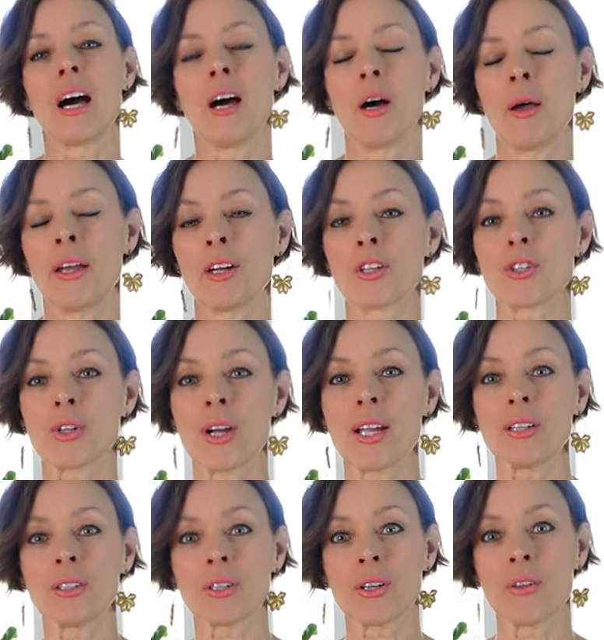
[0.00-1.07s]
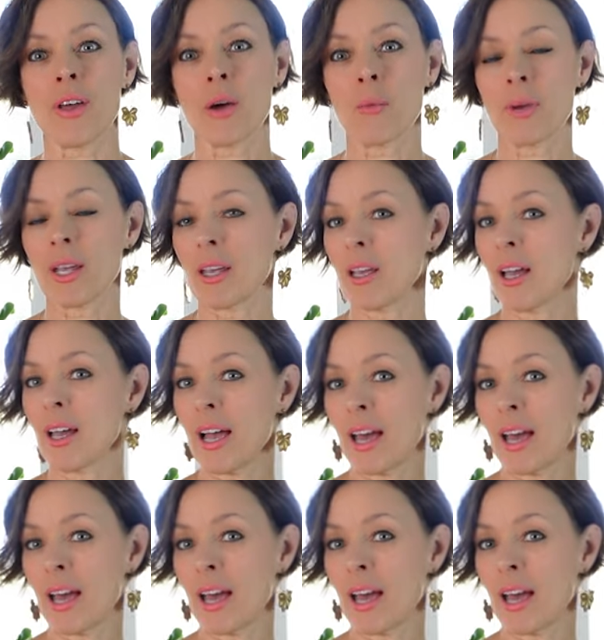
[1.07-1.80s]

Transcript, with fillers: uh, in a trailer that we